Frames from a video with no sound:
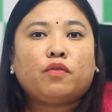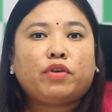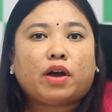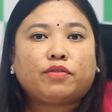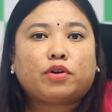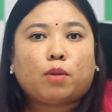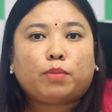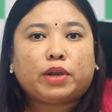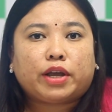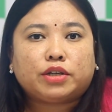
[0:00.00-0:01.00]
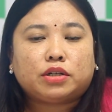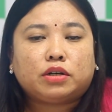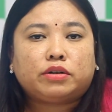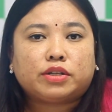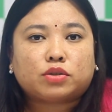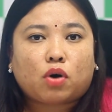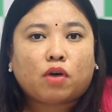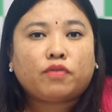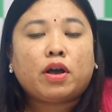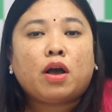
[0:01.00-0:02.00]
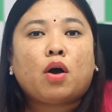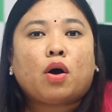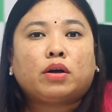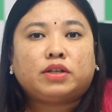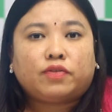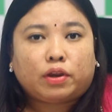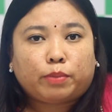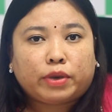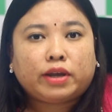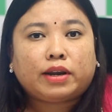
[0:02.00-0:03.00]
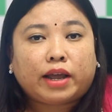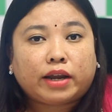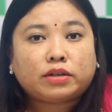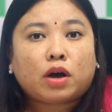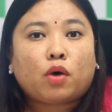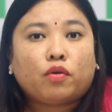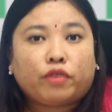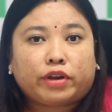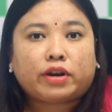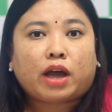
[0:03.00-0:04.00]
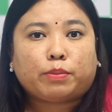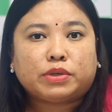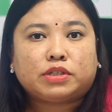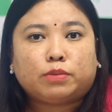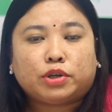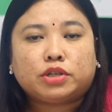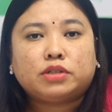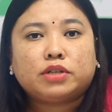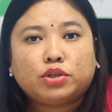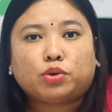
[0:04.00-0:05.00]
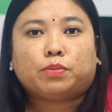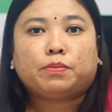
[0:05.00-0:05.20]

we have a complication risk of developing late ovarian hyperstimulation syndrome.